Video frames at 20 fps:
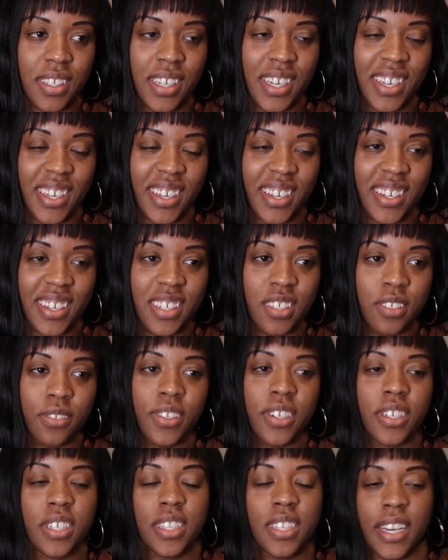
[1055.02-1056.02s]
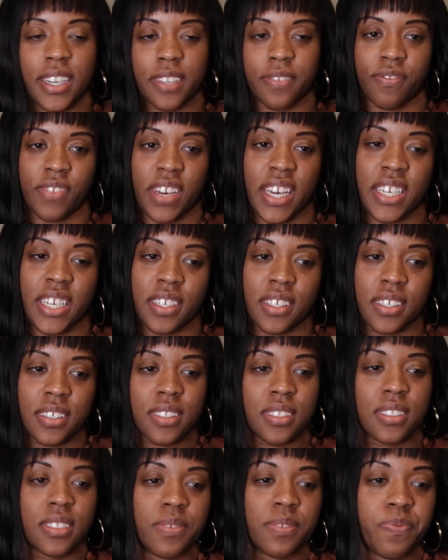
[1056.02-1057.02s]
It's very, like,
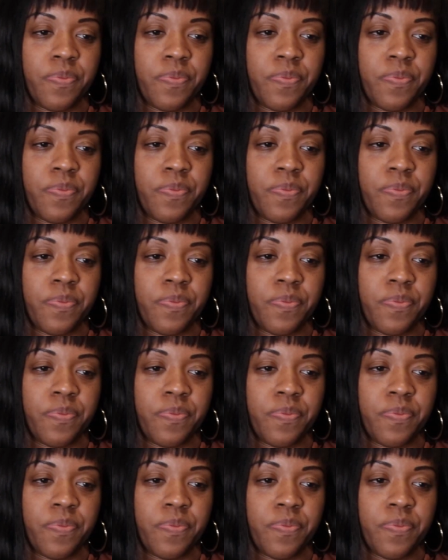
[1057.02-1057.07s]
Vegas.